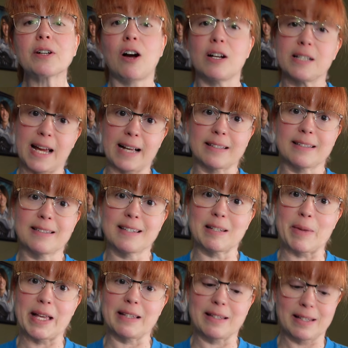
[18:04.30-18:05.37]
contact
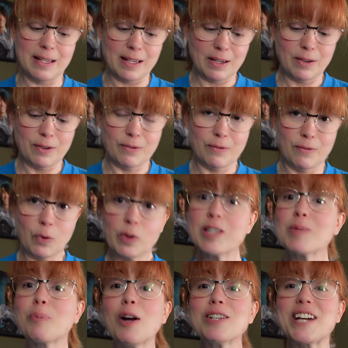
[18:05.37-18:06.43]
cement for
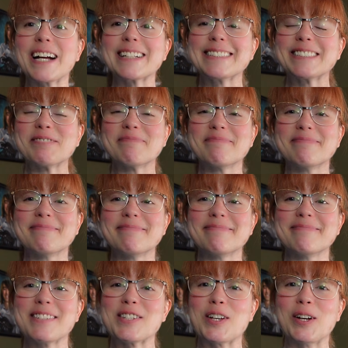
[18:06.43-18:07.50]
this project.
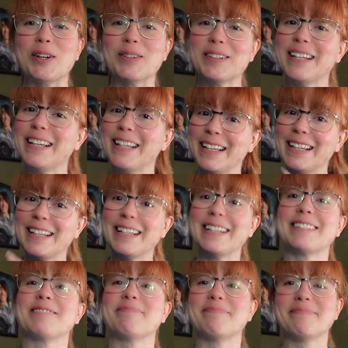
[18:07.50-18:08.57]
So,
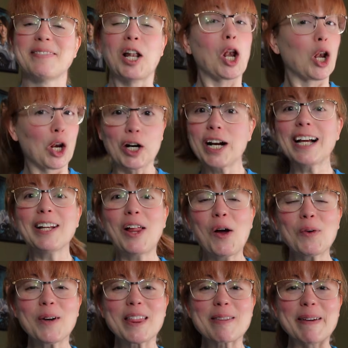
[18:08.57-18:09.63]
learning
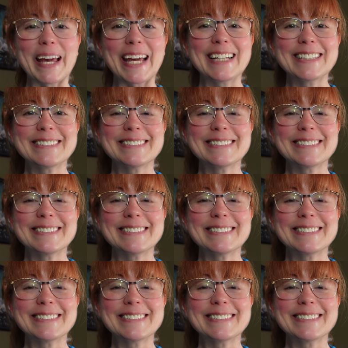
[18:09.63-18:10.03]
along with me.